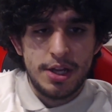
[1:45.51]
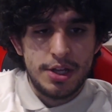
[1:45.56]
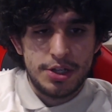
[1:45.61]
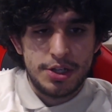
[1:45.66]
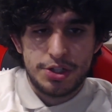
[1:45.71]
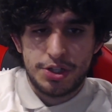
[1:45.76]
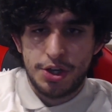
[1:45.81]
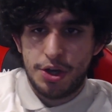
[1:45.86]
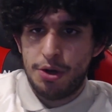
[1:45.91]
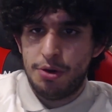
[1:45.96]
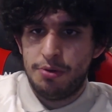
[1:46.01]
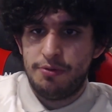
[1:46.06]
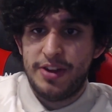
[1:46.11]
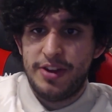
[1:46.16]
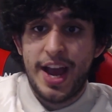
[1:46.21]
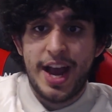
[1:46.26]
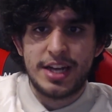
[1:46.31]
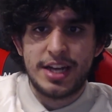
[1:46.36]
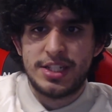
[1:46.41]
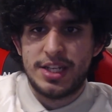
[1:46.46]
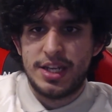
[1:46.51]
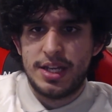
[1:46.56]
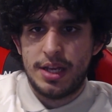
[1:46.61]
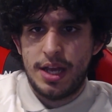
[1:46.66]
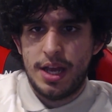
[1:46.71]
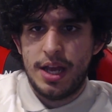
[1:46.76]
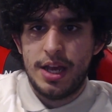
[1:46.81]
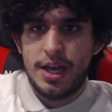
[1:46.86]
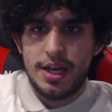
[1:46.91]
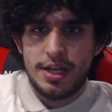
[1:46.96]
So the acting
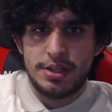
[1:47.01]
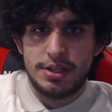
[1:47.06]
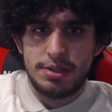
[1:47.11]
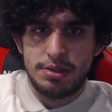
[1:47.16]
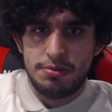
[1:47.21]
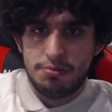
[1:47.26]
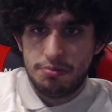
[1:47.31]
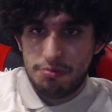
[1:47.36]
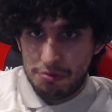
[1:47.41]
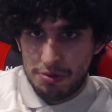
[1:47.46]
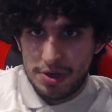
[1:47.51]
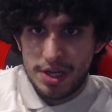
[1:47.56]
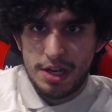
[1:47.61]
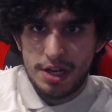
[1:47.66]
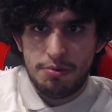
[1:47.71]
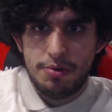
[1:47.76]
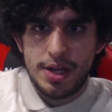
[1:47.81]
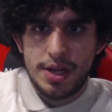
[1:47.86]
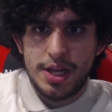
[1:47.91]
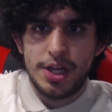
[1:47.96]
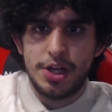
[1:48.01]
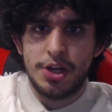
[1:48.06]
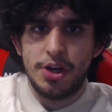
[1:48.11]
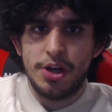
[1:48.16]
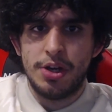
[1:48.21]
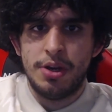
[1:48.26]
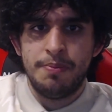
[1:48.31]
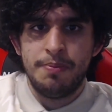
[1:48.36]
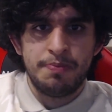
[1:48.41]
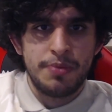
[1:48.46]
is really, really good.